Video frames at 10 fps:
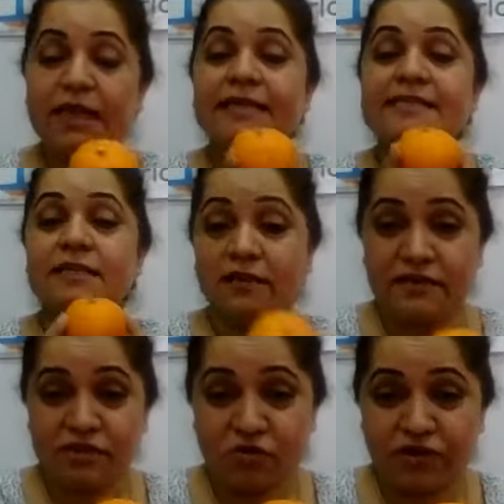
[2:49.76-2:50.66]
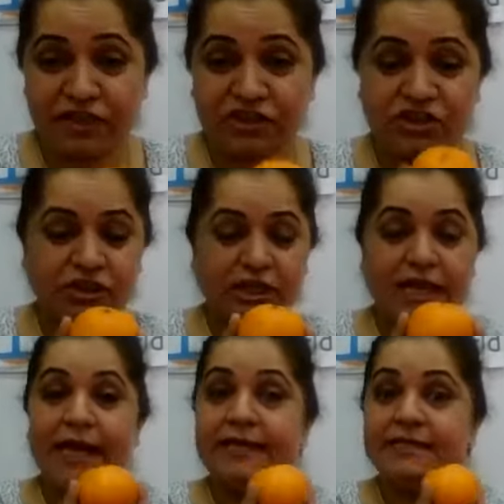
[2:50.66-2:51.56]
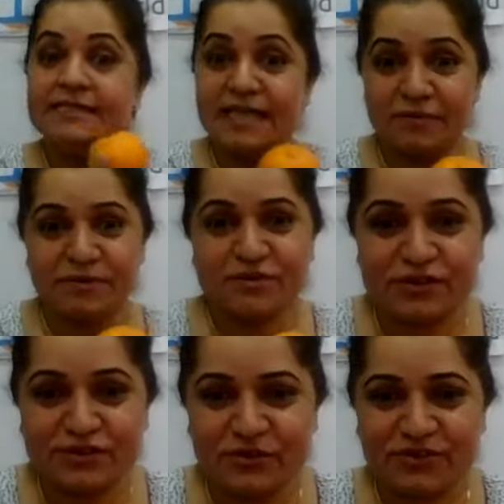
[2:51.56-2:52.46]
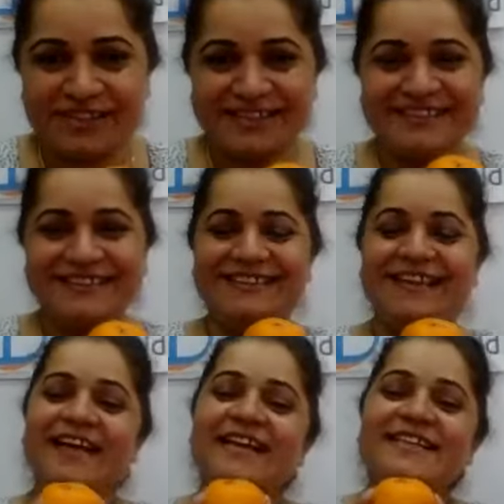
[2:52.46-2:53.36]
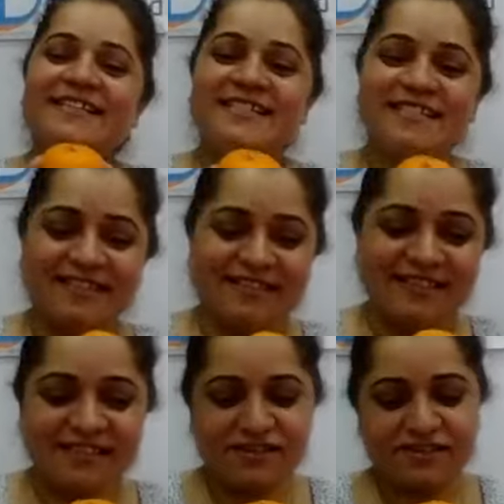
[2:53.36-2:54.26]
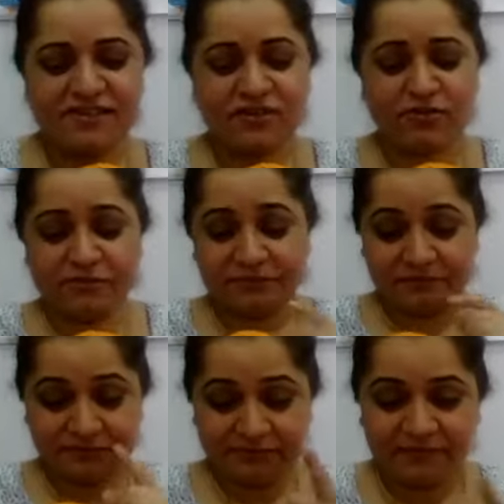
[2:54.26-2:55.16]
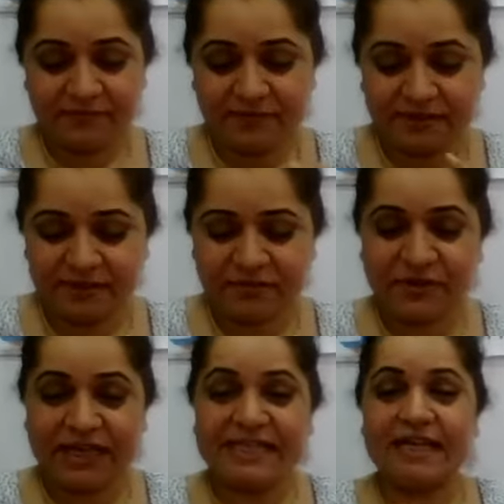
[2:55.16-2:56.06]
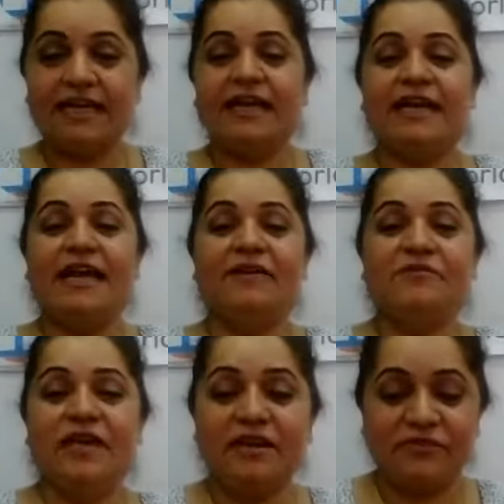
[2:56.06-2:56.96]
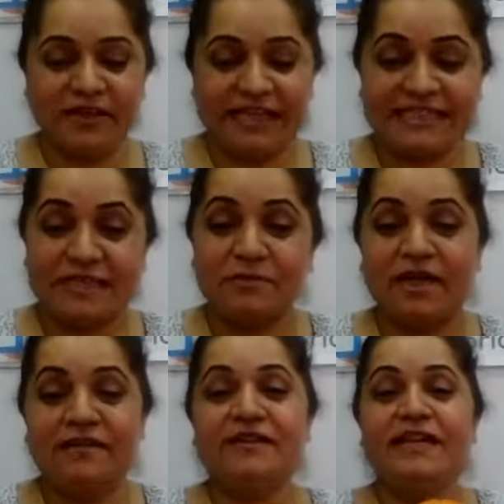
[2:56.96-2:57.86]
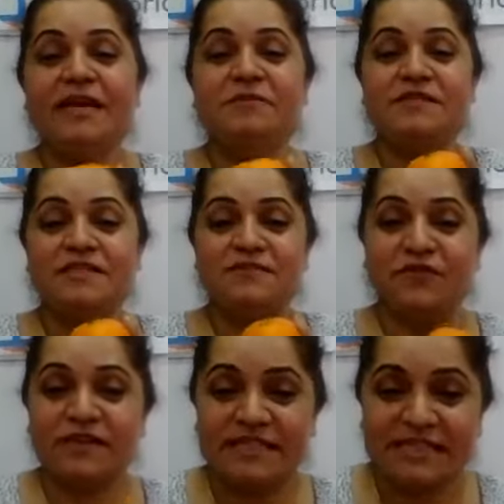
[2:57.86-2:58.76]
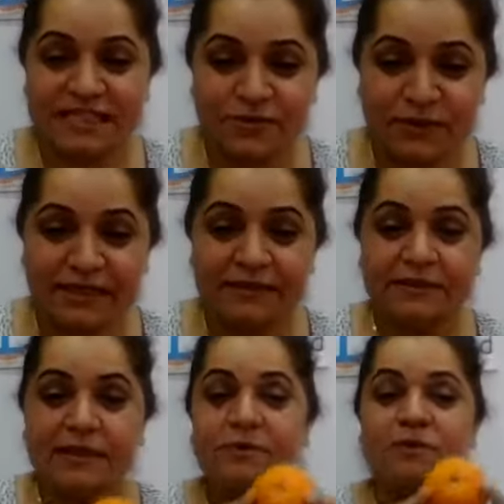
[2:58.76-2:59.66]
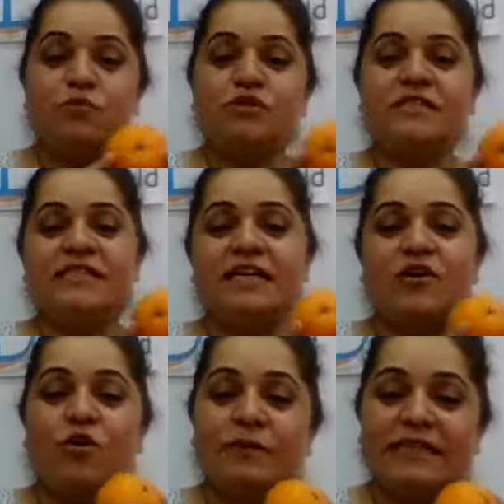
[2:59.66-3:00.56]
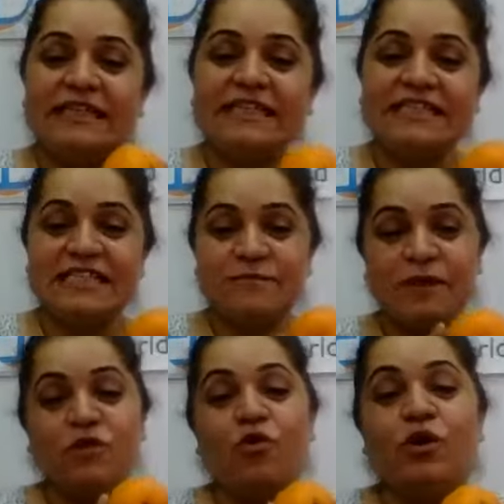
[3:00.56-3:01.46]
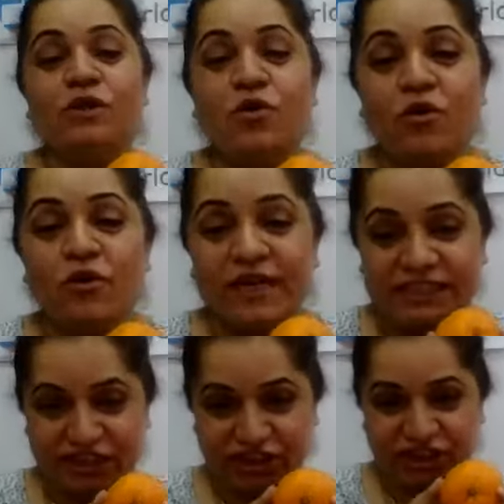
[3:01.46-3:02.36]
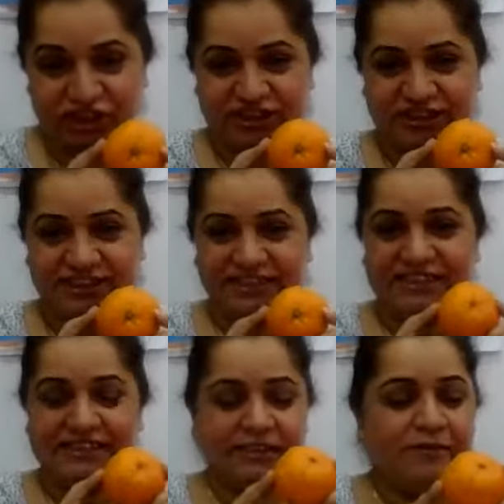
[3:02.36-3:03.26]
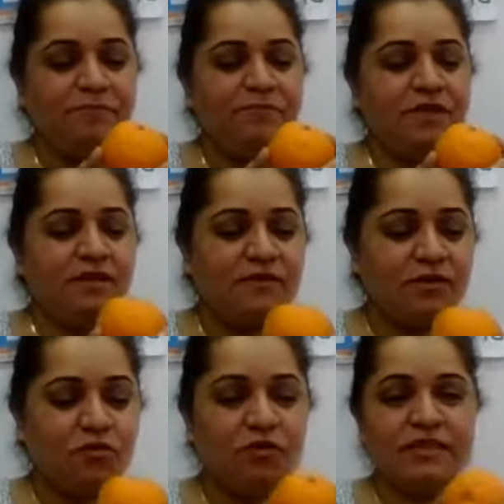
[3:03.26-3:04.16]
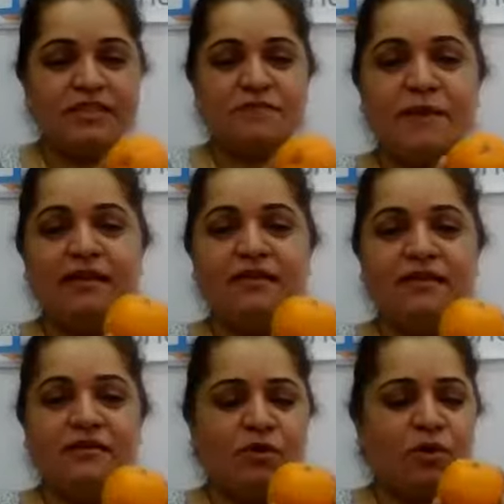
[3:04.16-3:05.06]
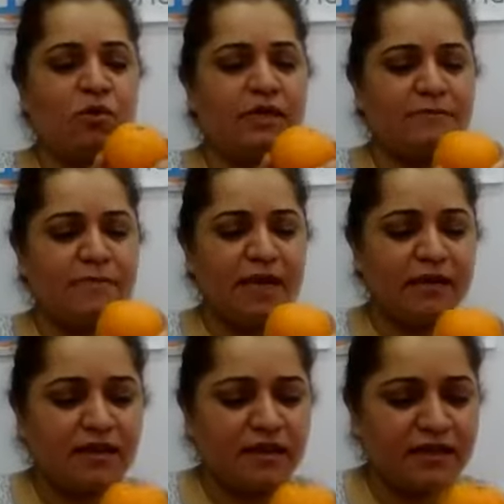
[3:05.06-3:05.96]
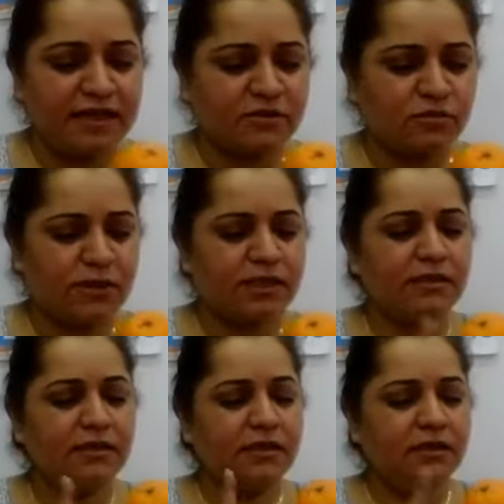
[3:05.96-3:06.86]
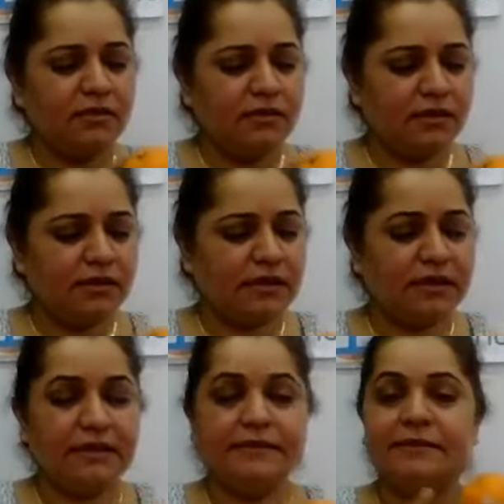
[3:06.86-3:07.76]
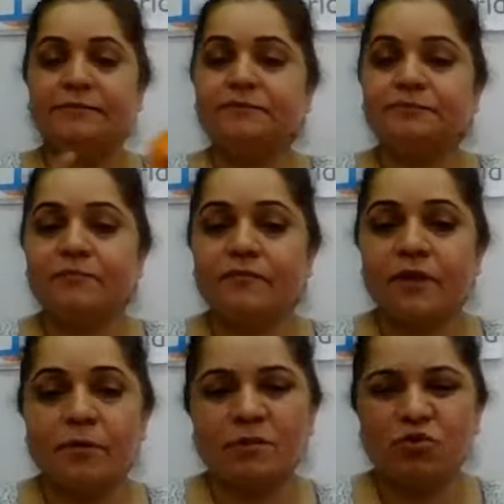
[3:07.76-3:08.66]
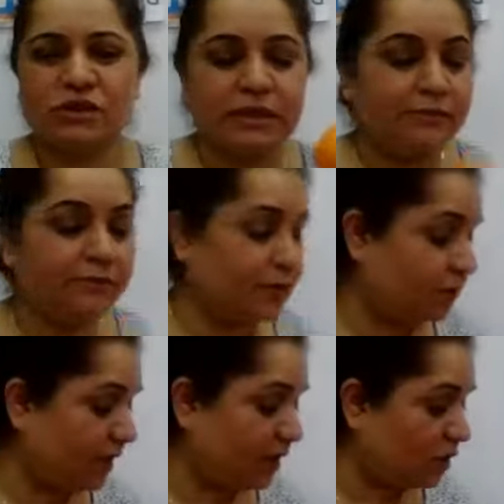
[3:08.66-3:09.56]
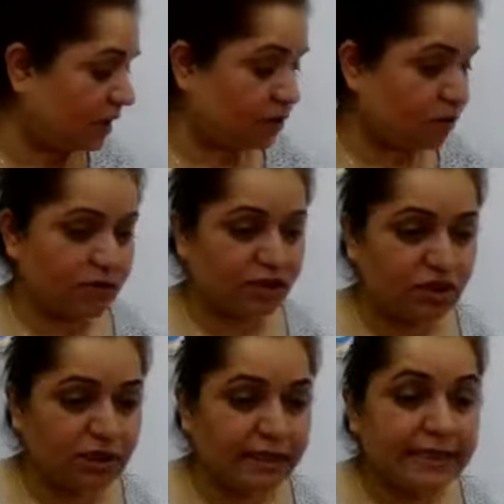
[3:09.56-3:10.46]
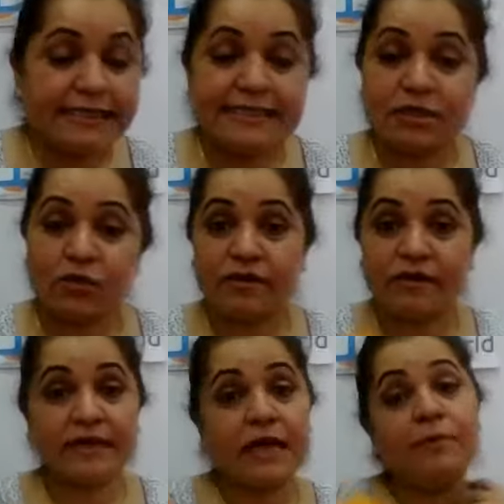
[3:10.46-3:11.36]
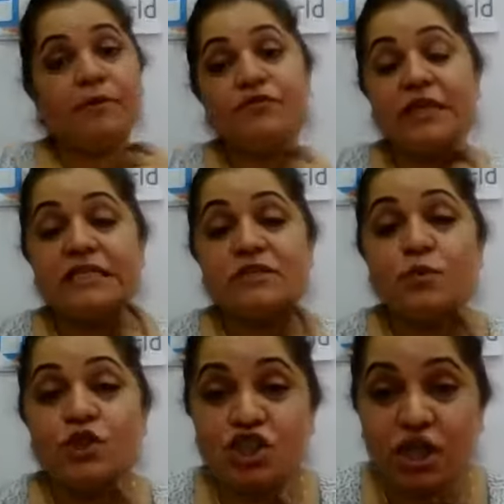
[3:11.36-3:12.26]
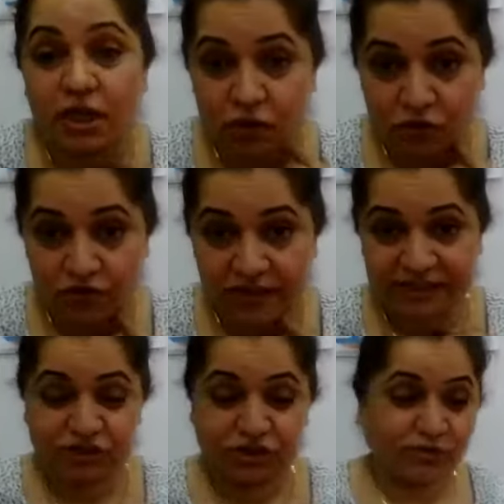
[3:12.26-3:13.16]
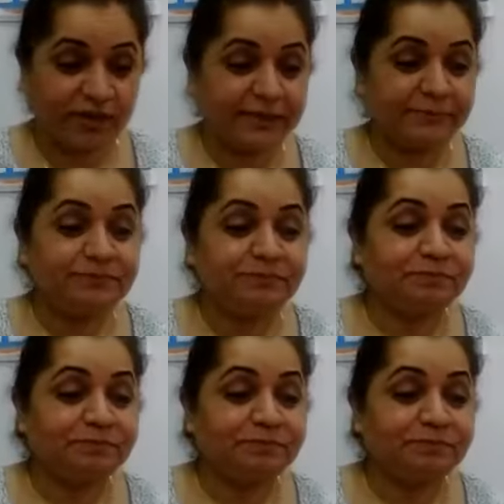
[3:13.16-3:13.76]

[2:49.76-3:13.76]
Its color is orange, and its name is also orange. So this is also, we can, uh, have, we have like some other names for this as well, but mostly commonly this is being called orange. Yes, we call, mandarin, we call it mandarin as well and but mostly we call it orange. So there are a couple of things which are orange, right?